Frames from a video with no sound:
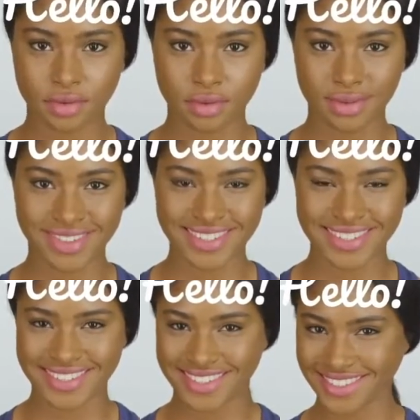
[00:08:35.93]
um,
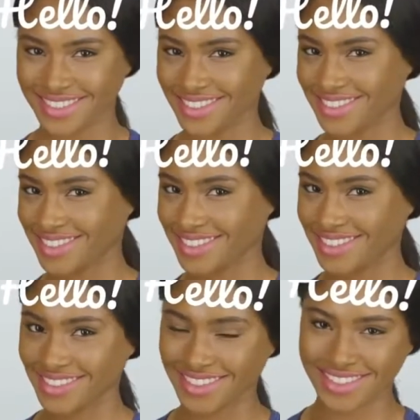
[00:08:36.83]
onto our
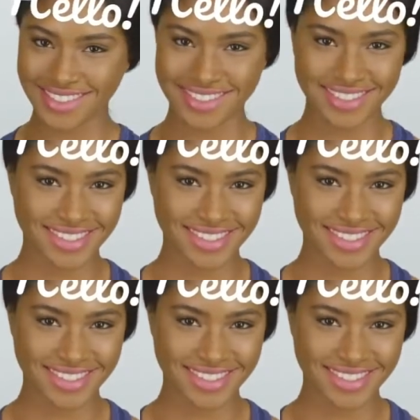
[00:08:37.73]
instances.